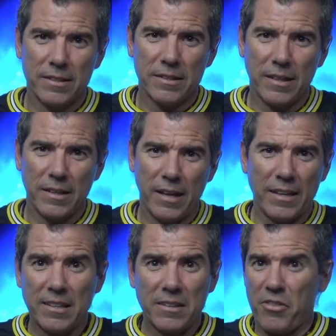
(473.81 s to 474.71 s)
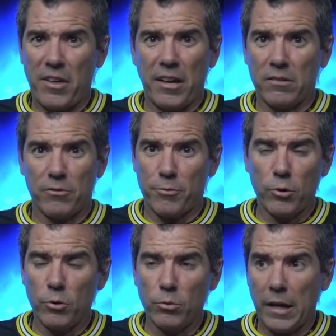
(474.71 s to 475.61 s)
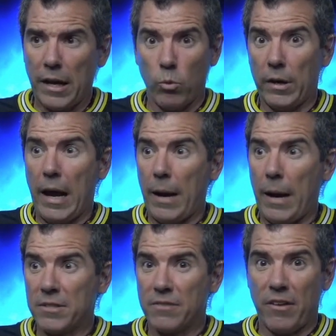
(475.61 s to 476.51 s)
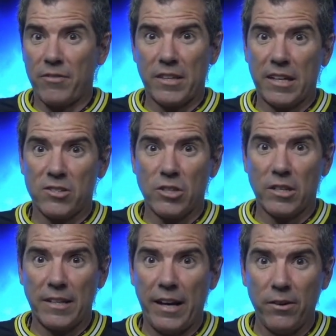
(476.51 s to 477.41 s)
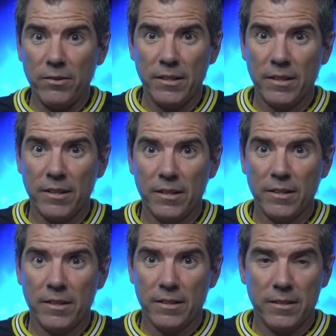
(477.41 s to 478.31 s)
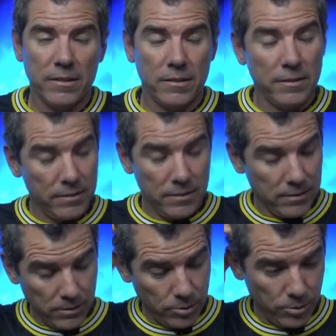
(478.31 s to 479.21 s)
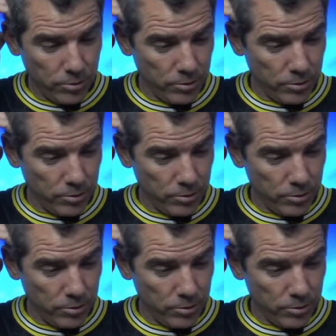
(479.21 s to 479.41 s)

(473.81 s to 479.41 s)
and didn't think through like what happens if everything gets shut down Whew.